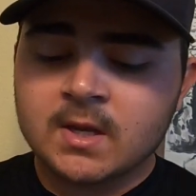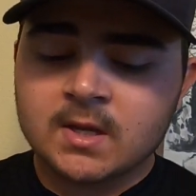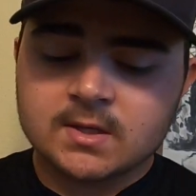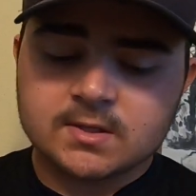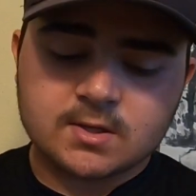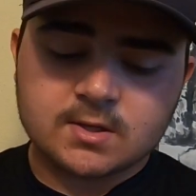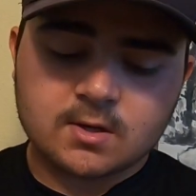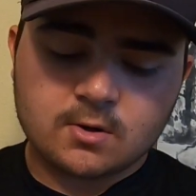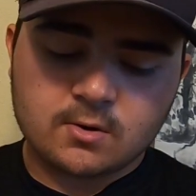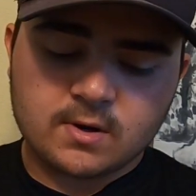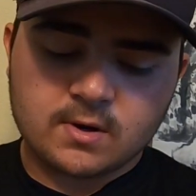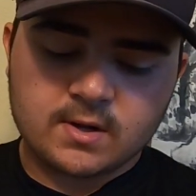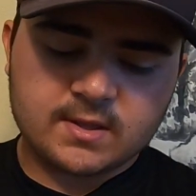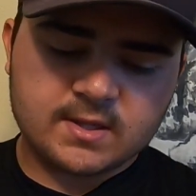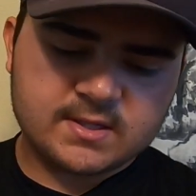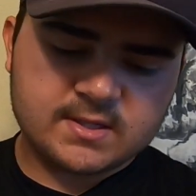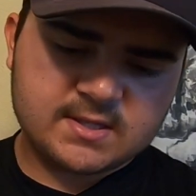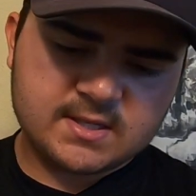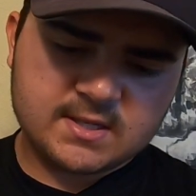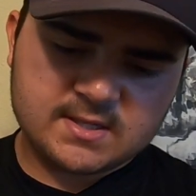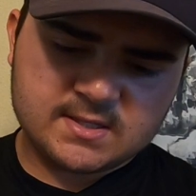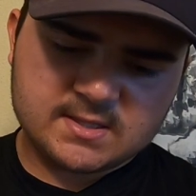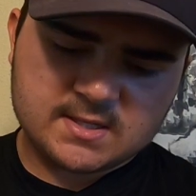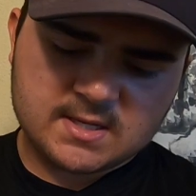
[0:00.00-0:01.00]
So
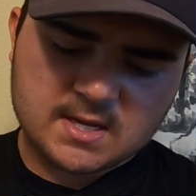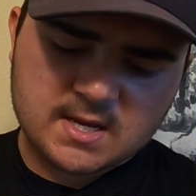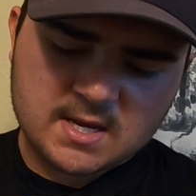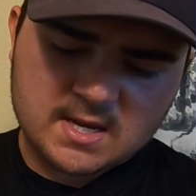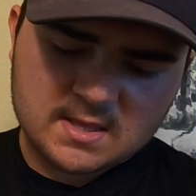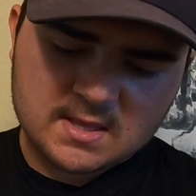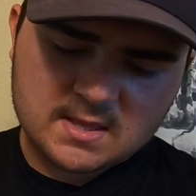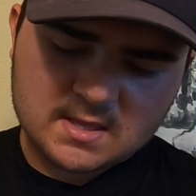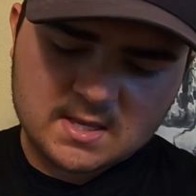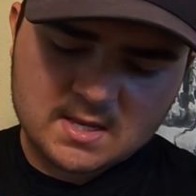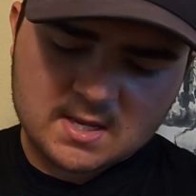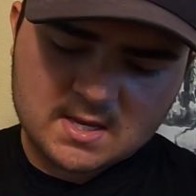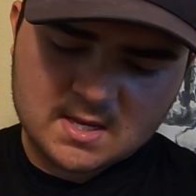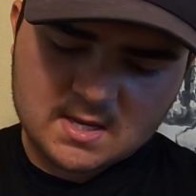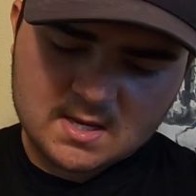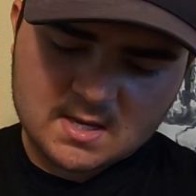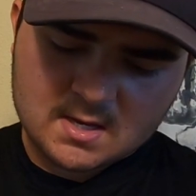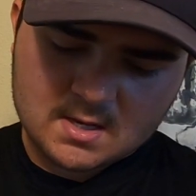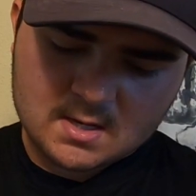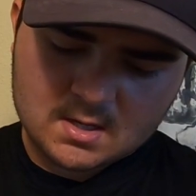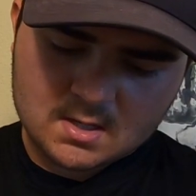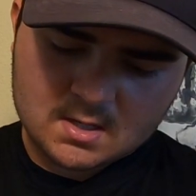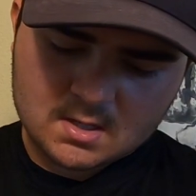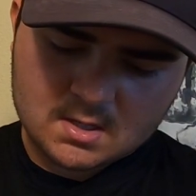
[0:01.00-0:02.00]
this is in
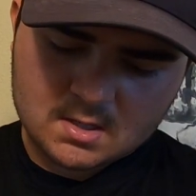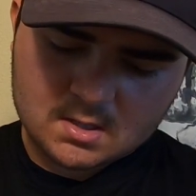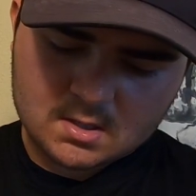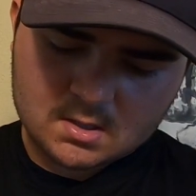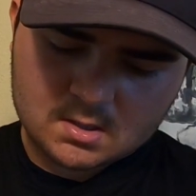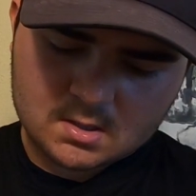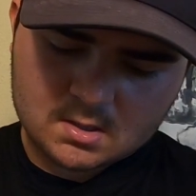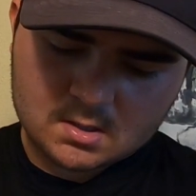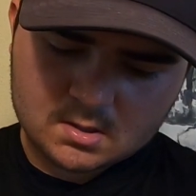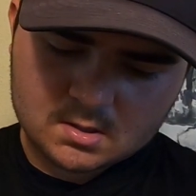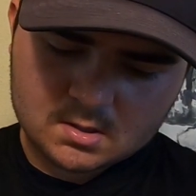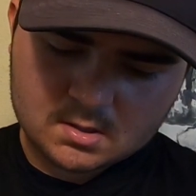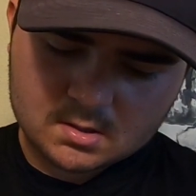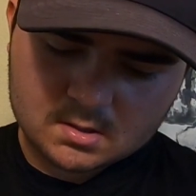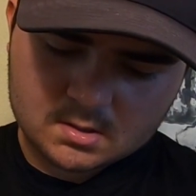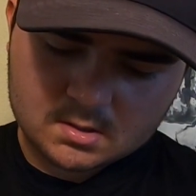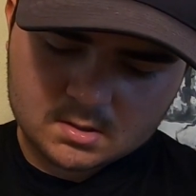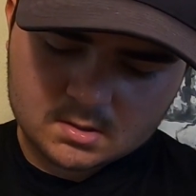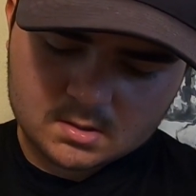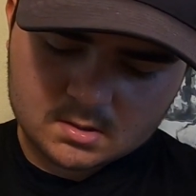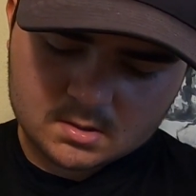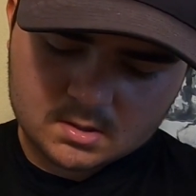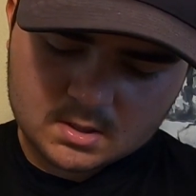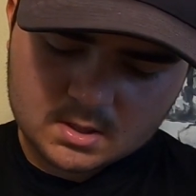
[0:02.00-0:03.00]
the,
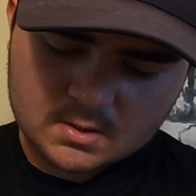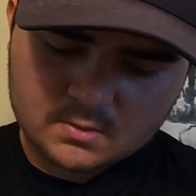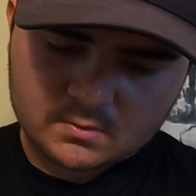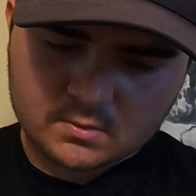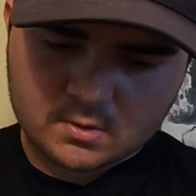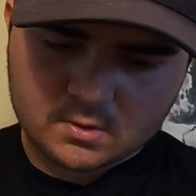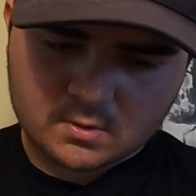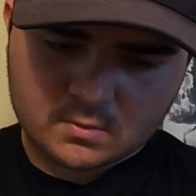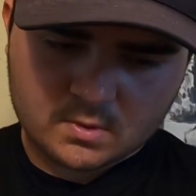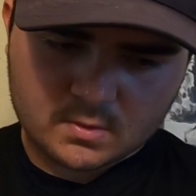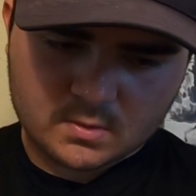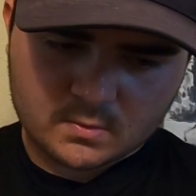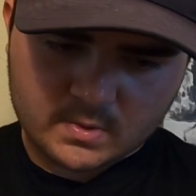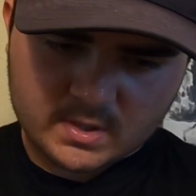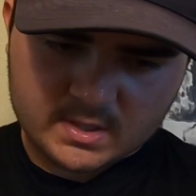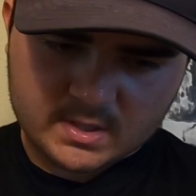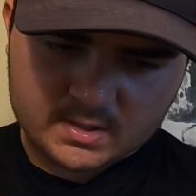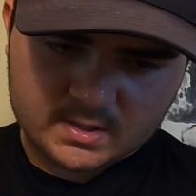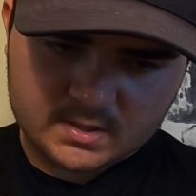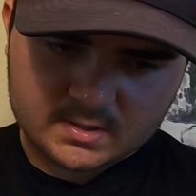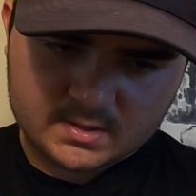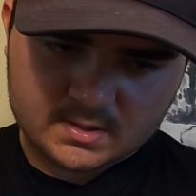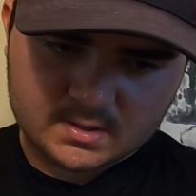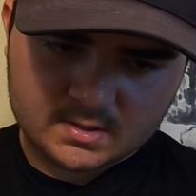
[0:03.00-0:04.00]
I don't know what weight
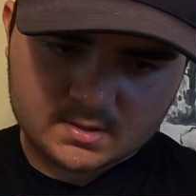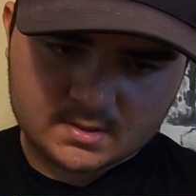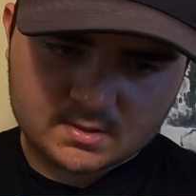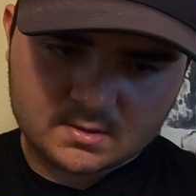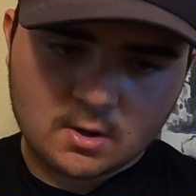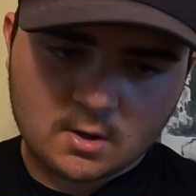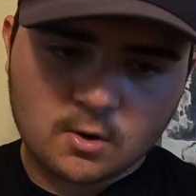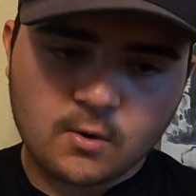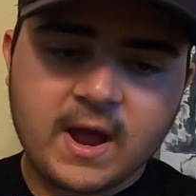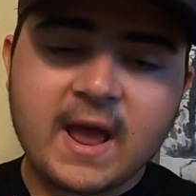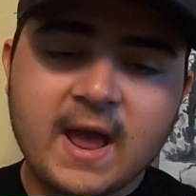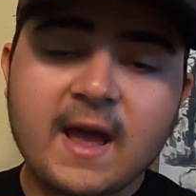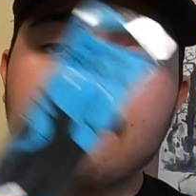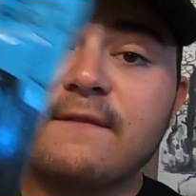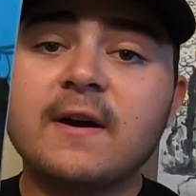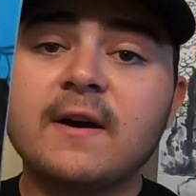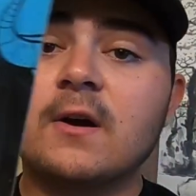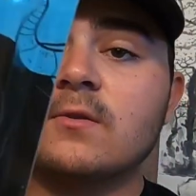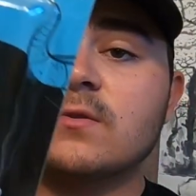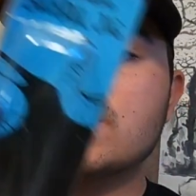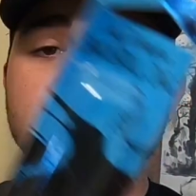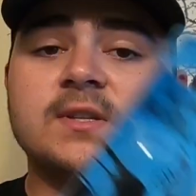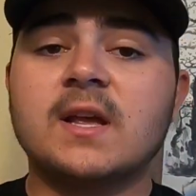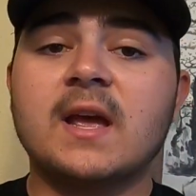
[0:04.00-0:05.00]
this is. Oh, half
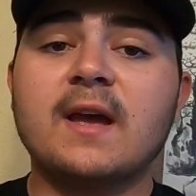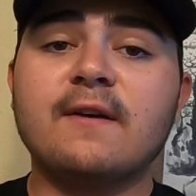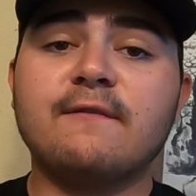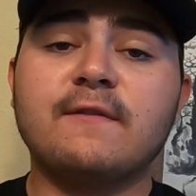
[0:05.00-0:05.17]
ounce.